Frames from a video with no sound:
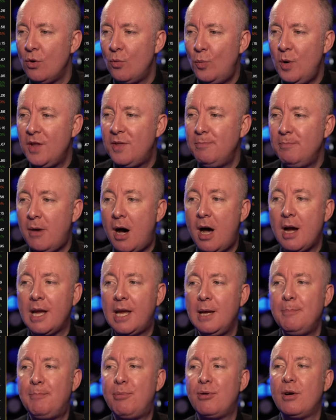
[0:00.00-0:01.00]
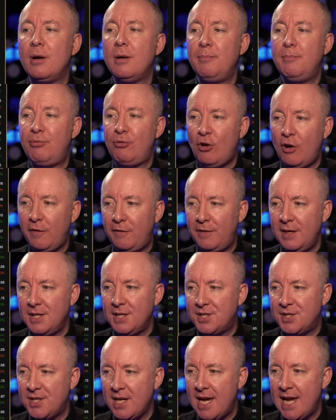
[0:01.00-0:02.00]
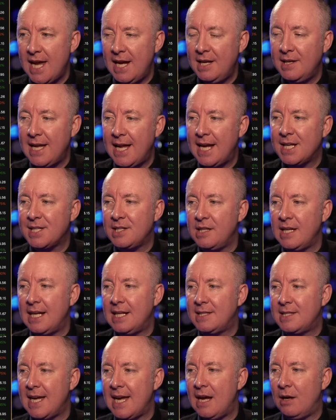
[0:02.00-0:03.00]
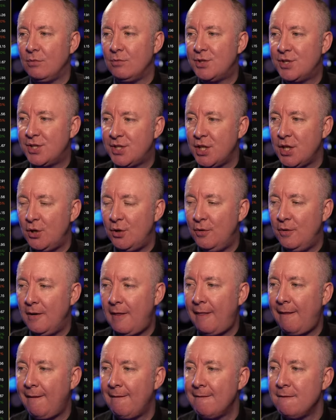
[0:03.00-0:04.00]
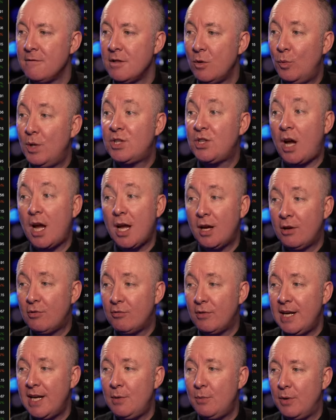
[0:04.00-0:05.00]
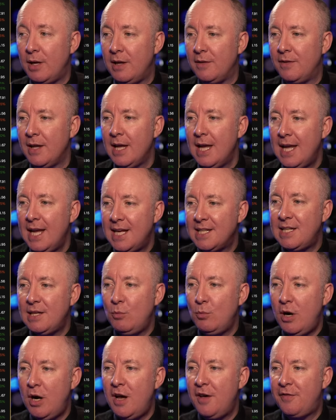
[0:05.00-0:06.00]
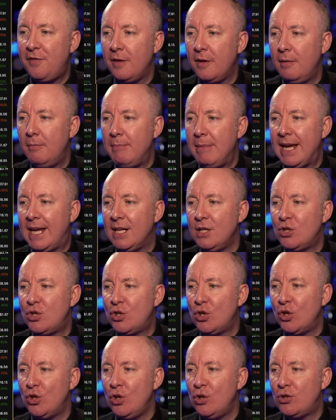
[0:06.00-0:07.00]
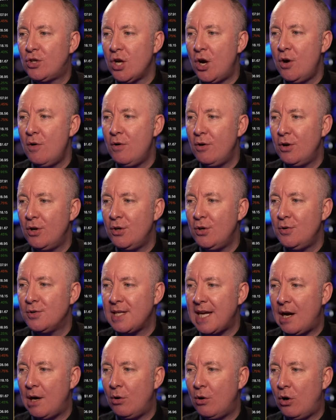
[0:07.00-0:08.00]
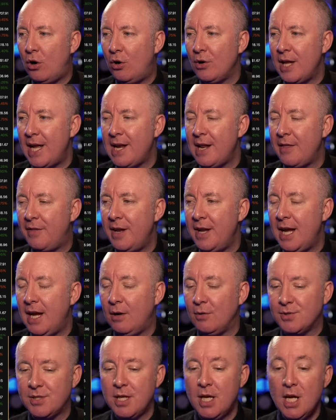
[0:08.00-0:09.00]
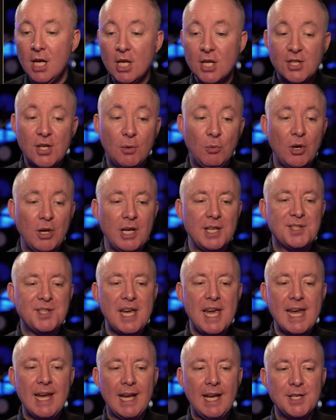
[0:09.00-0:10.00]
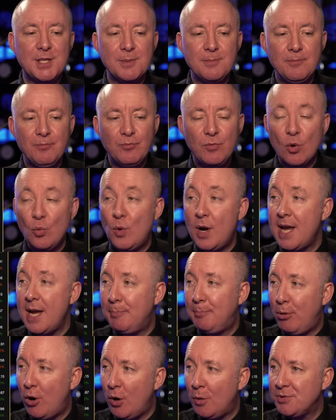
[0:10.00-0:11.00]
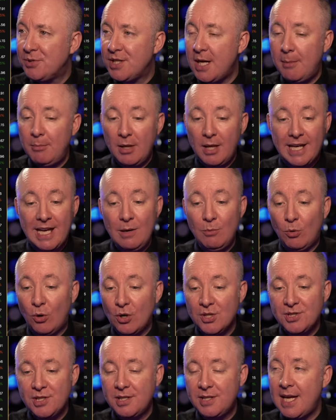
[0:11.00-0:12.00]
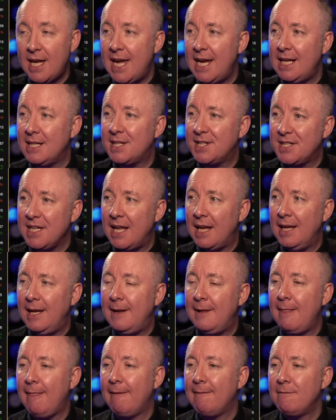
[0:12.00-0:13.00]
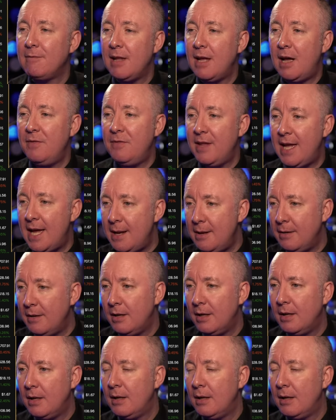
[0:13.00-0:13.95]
with market pr Prophet's saying next leg down soon, which I agree with. Is it worth making sure you don't lose out on anything else? So, what you're saying is when it pops up like it was today, sell it and then